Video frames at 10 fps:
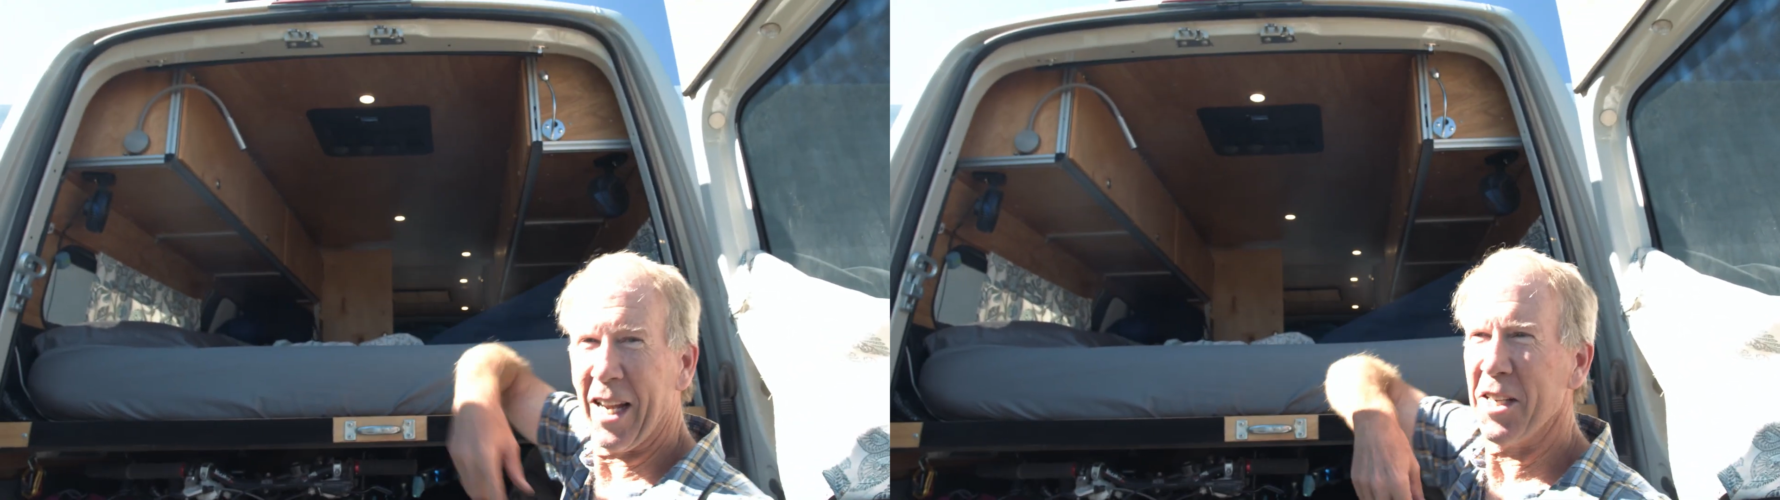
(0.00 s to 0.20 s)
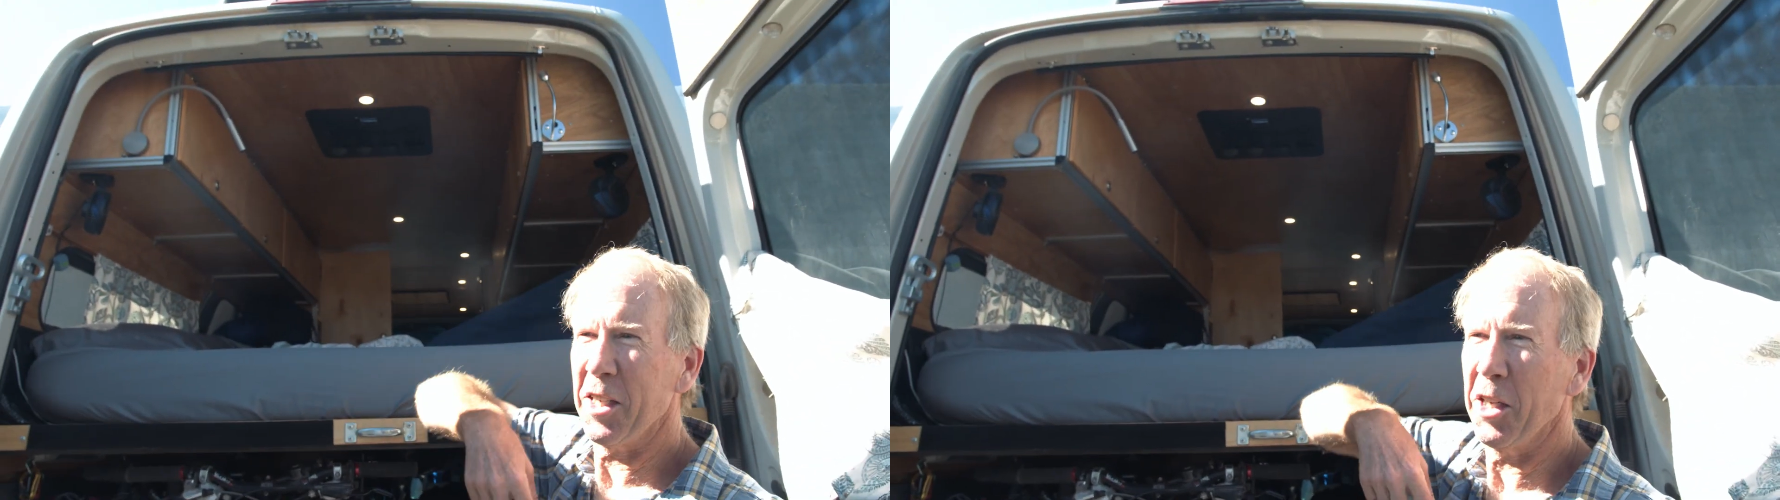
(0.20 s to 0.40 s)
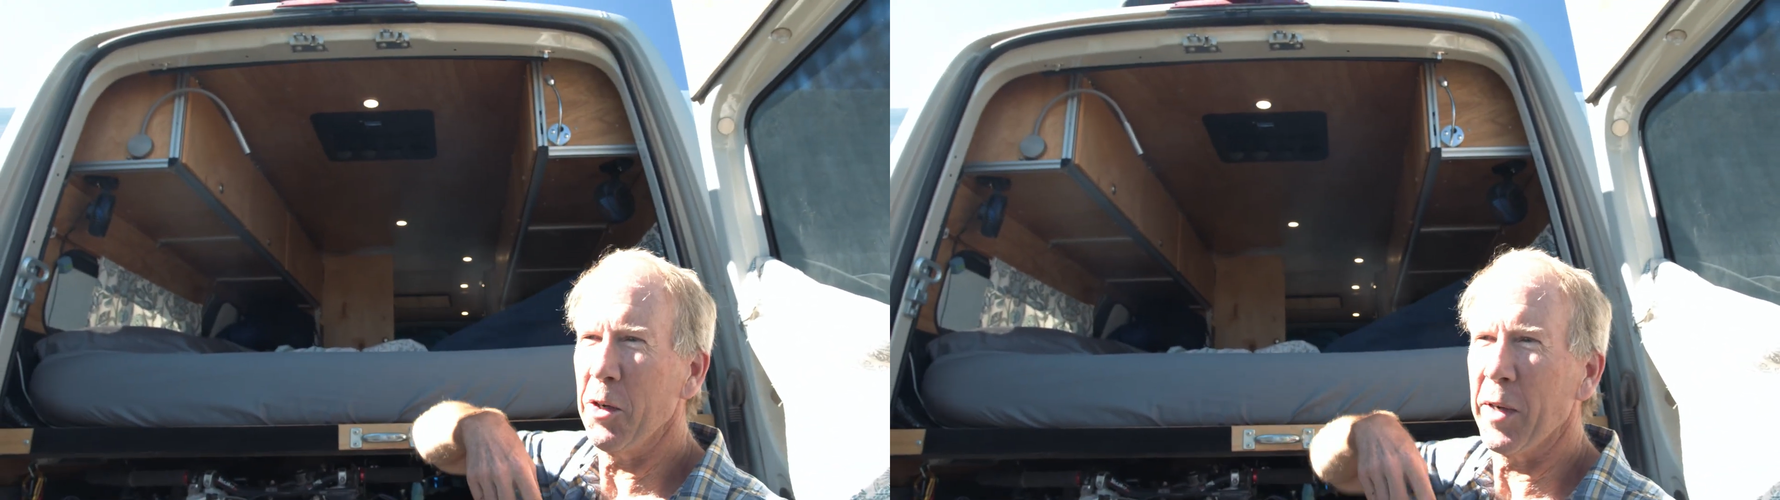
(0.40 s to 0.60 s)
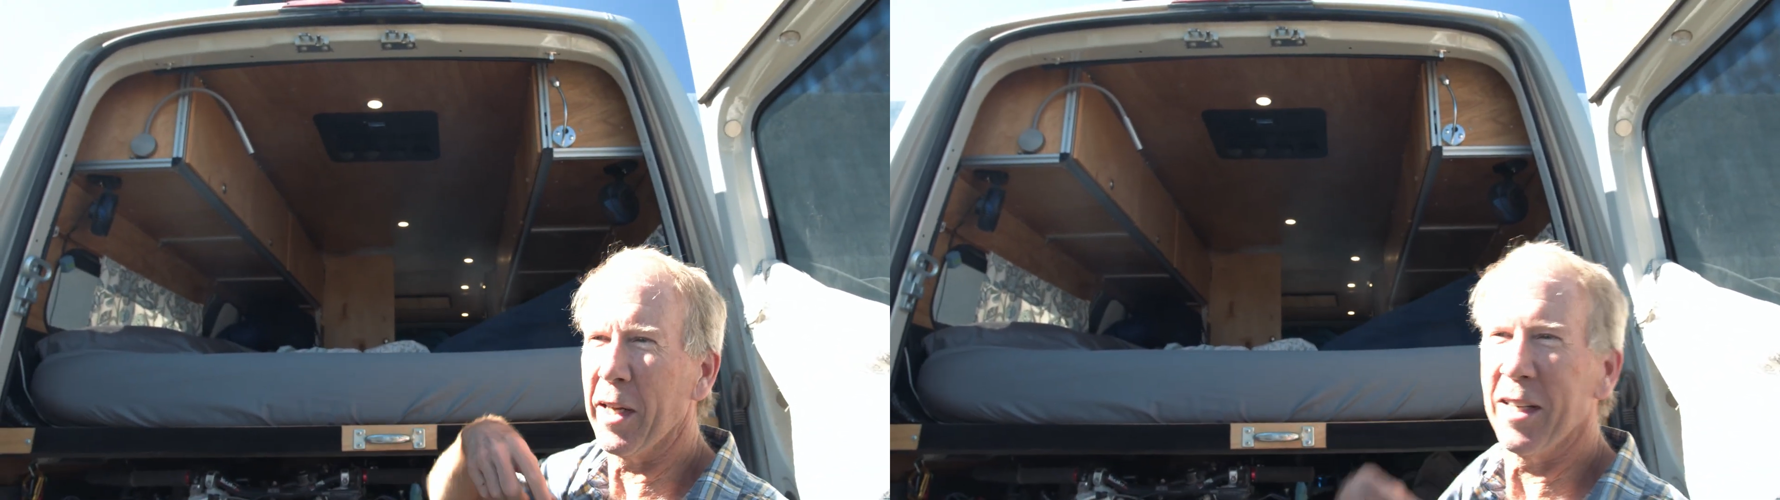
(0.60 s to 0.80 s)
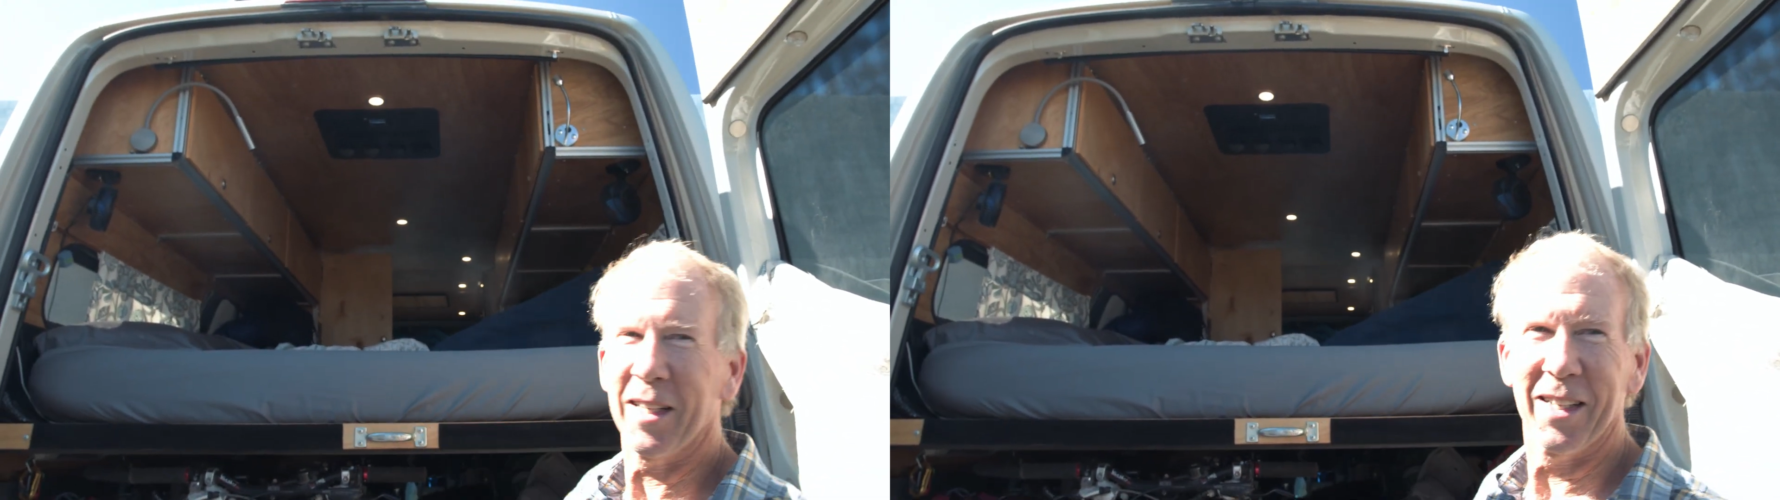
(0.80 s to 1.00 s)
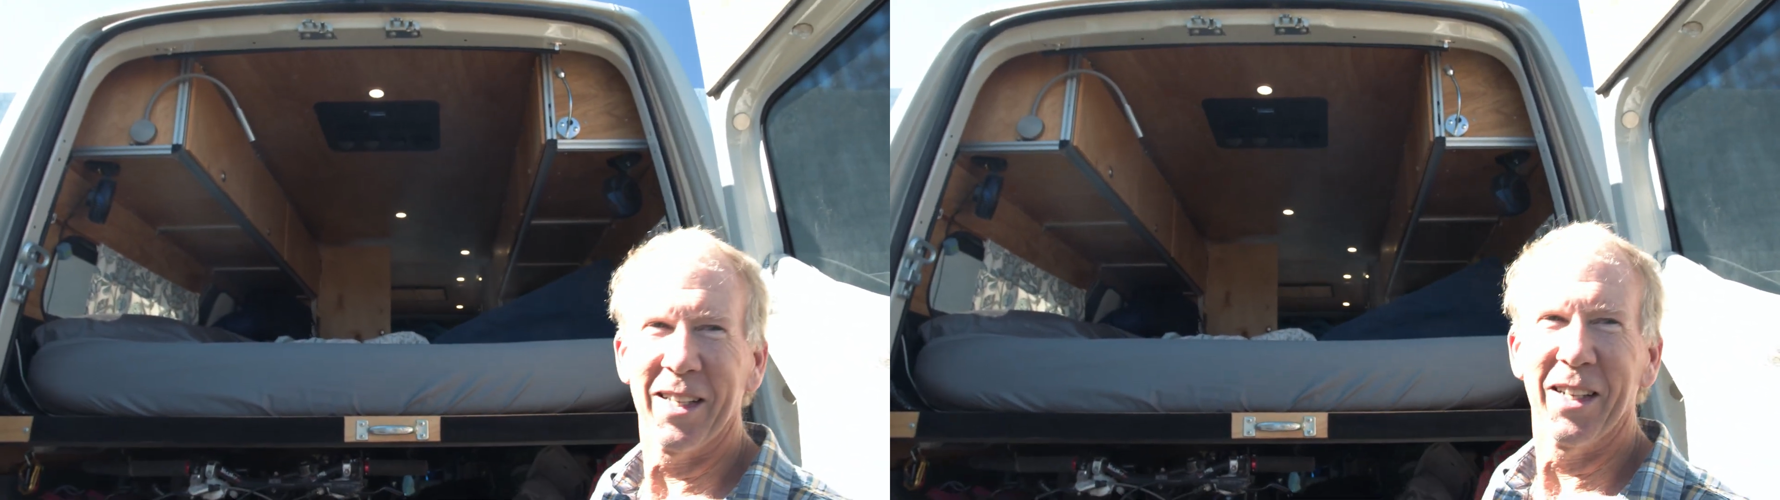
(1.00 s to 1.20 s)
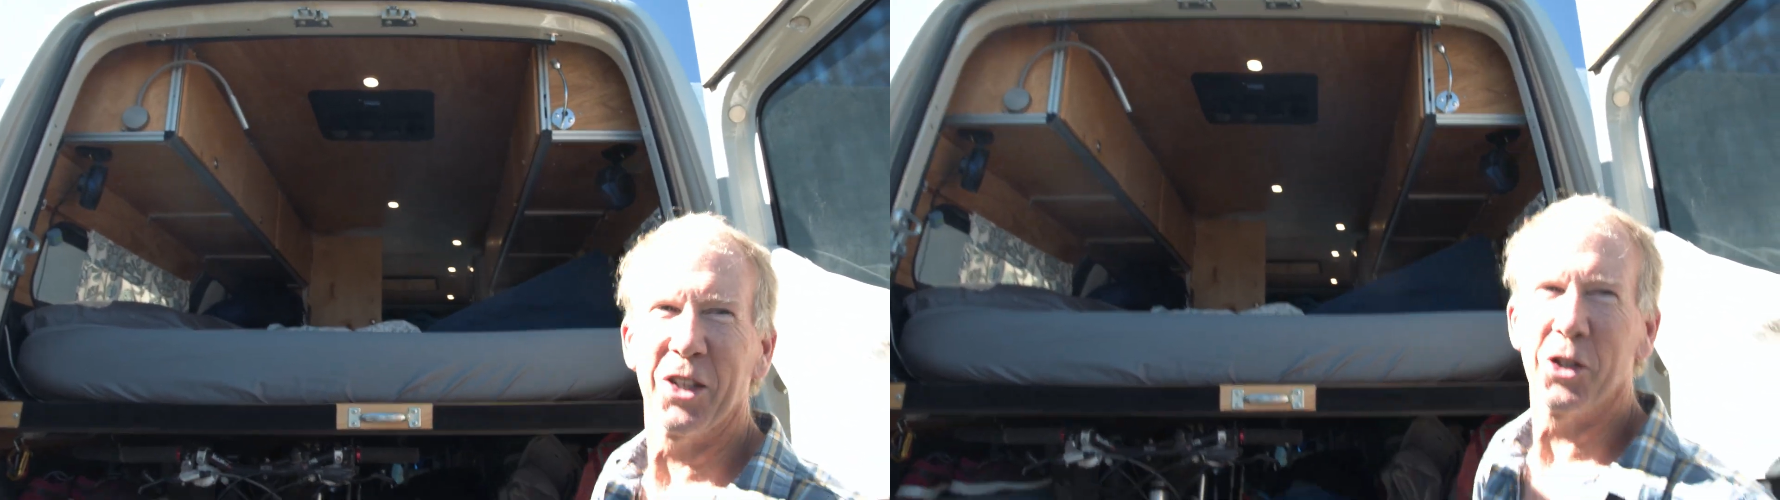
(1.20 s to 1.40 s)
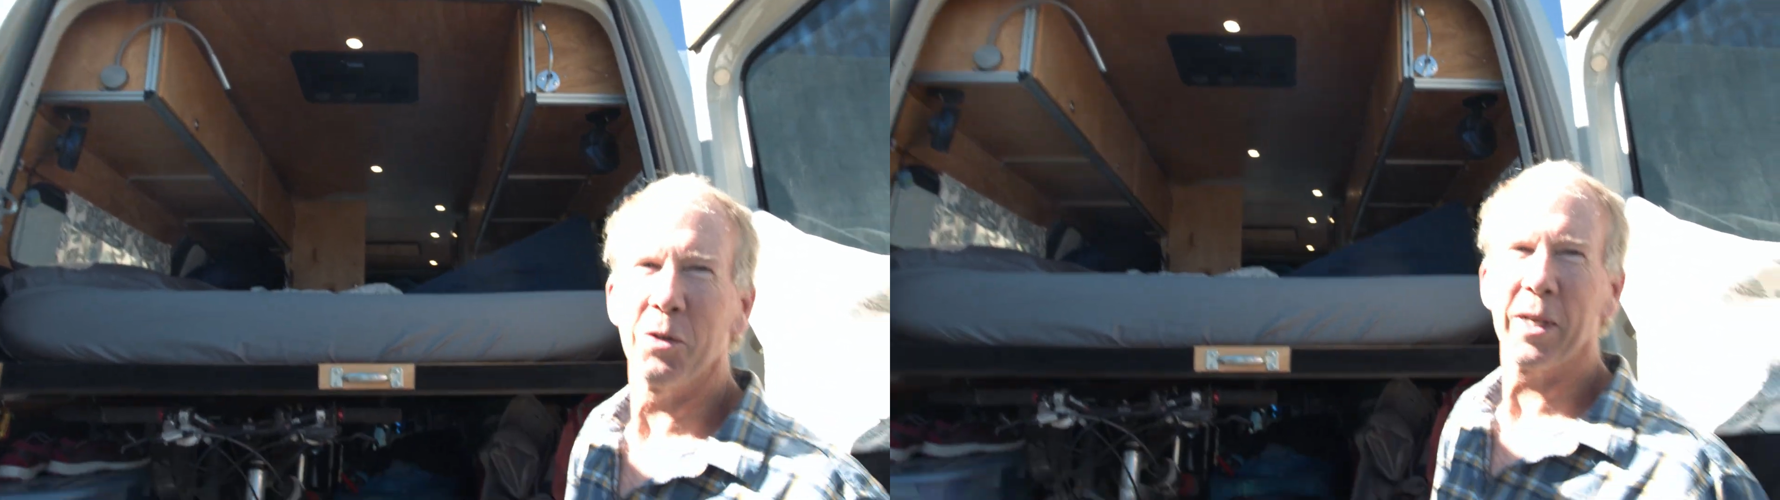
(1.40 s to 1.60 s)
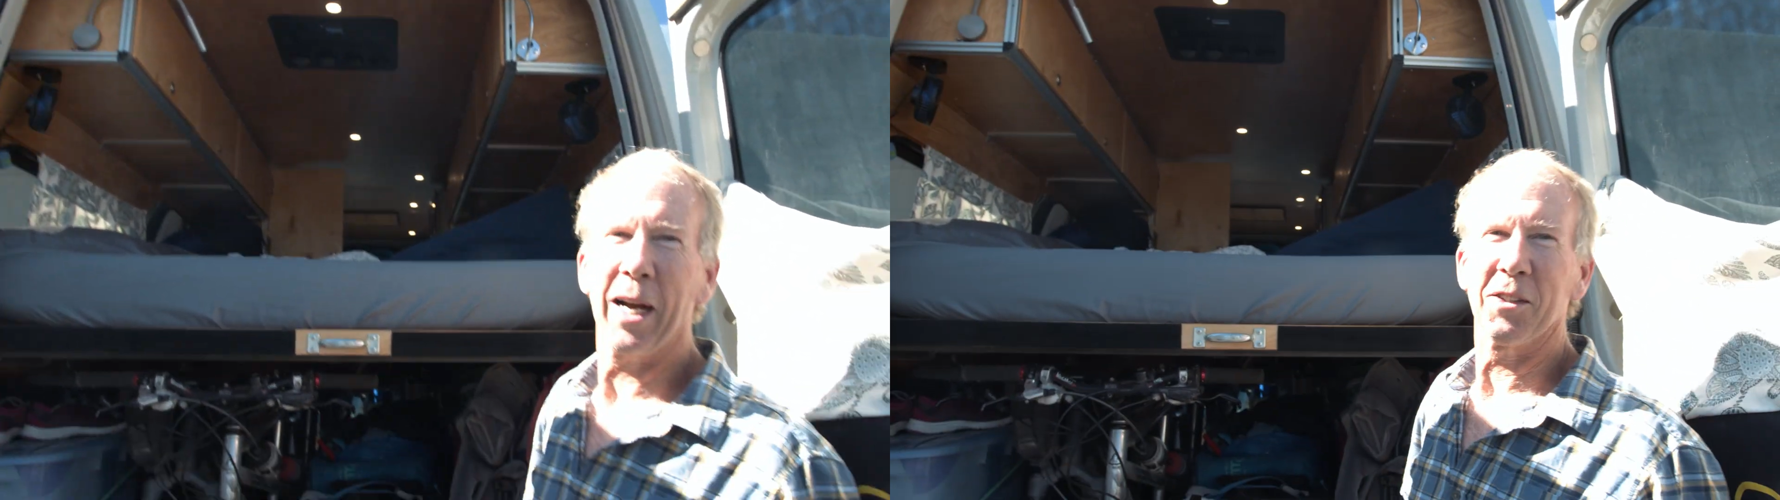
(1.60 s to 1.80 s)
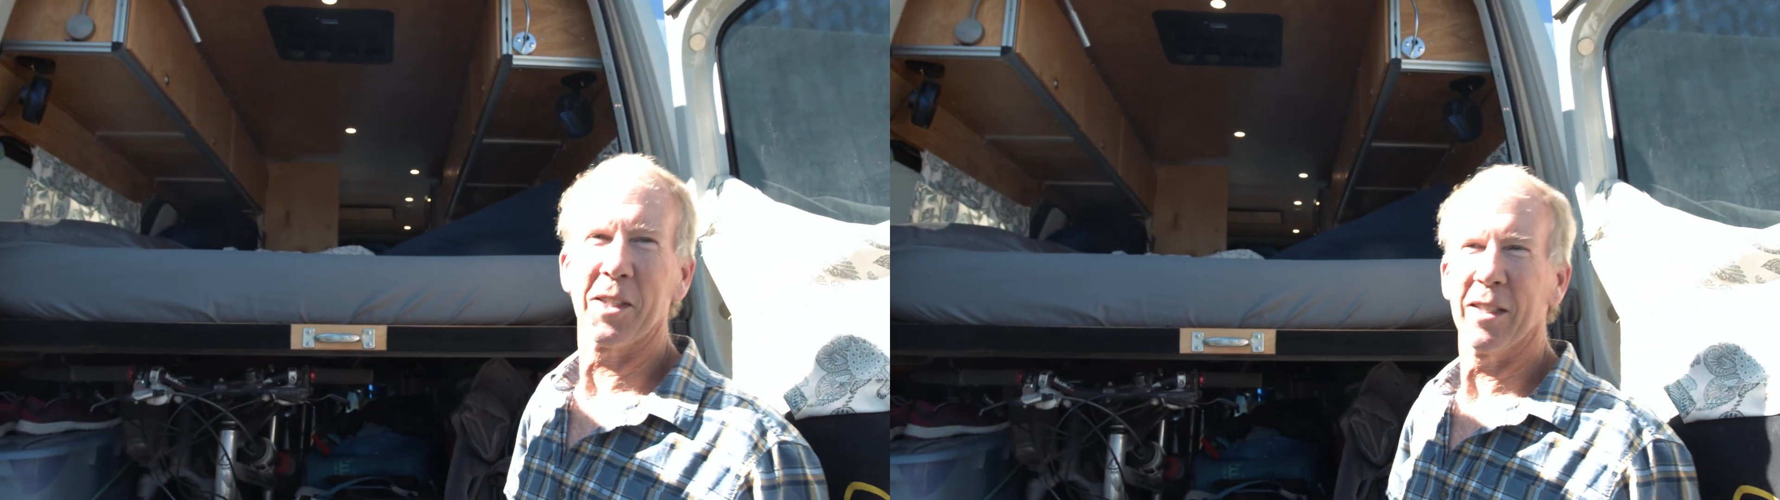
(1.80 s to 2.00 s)
AC unit,
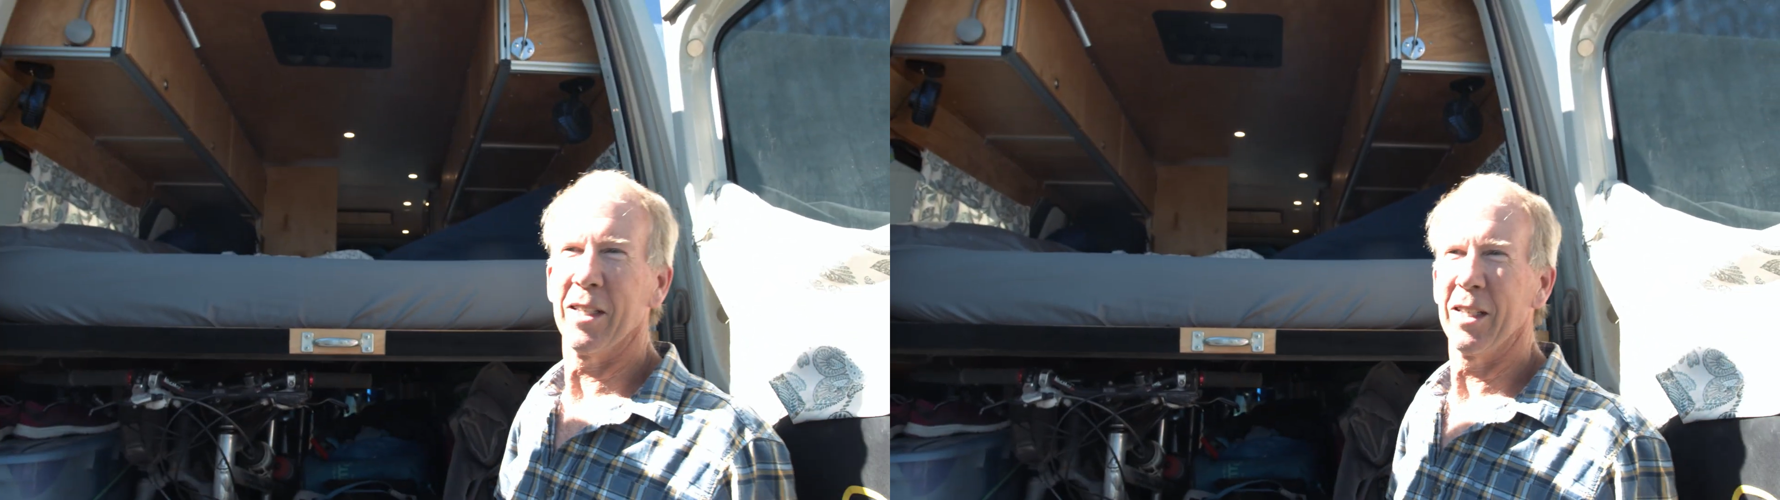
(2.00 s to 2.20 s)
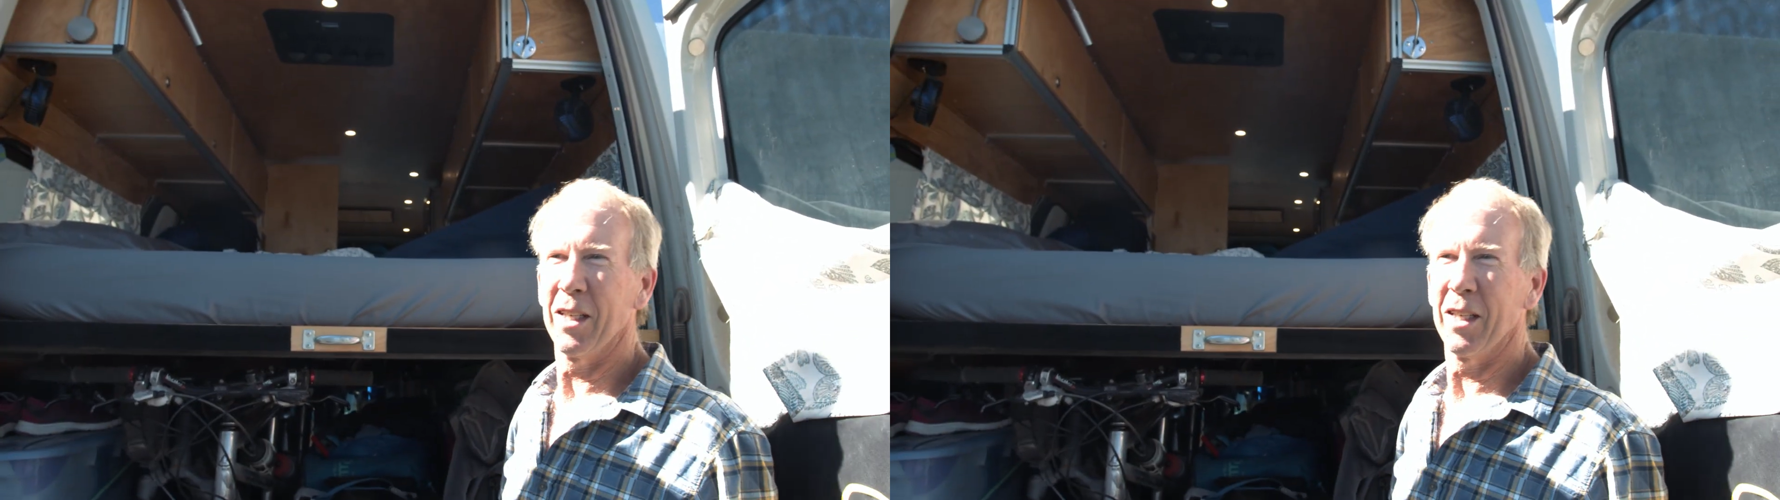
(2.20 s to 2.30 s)
2000.